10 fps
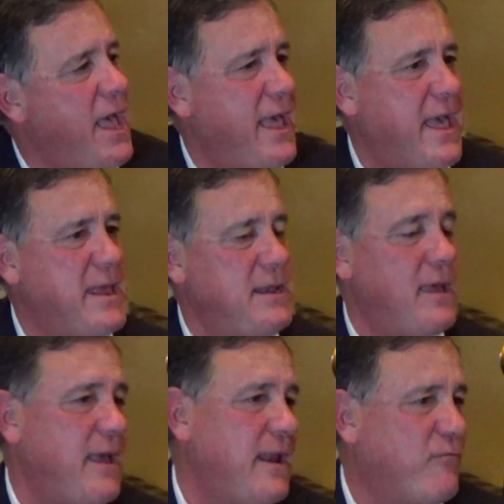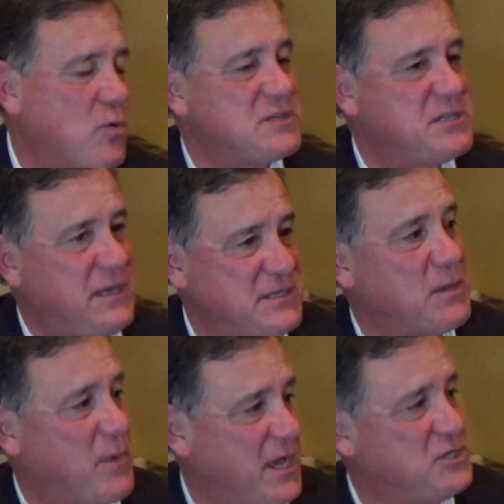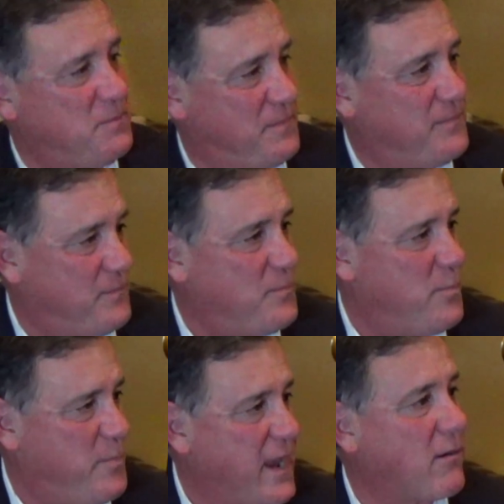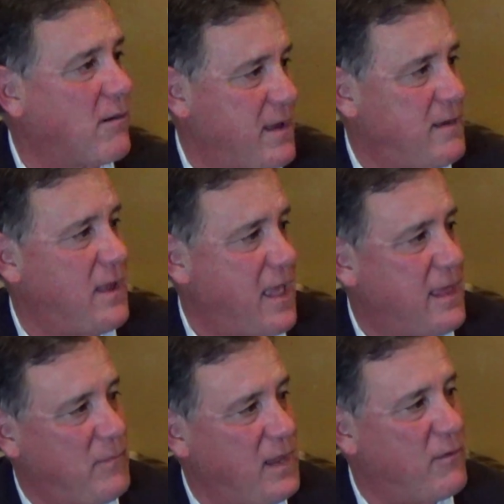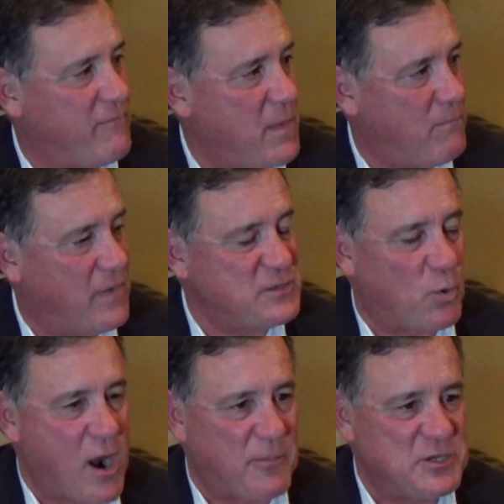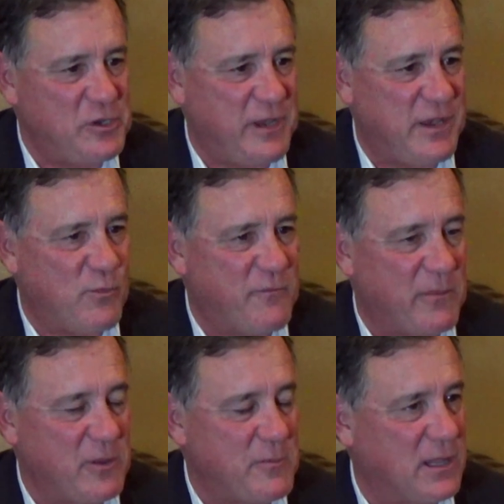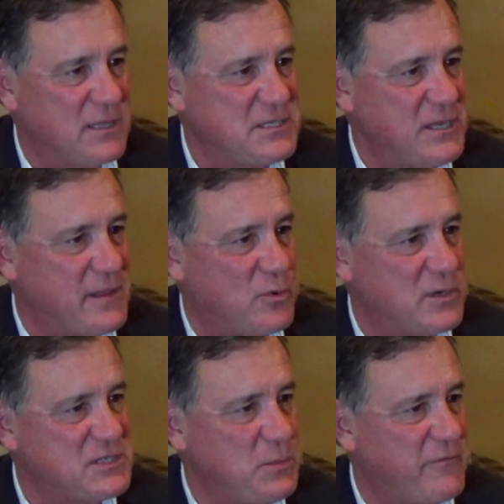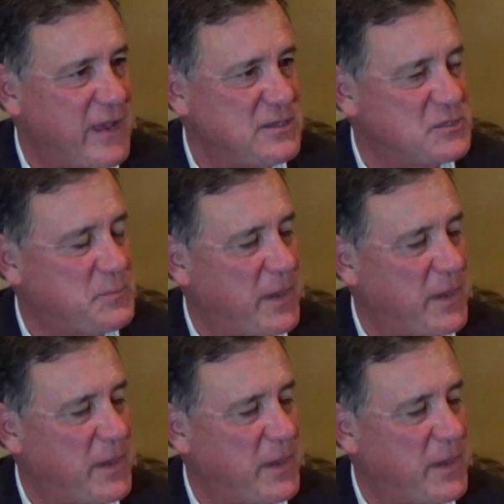And of course, it is a much bigger and much more opportunity to move public policy on the board of supervisors.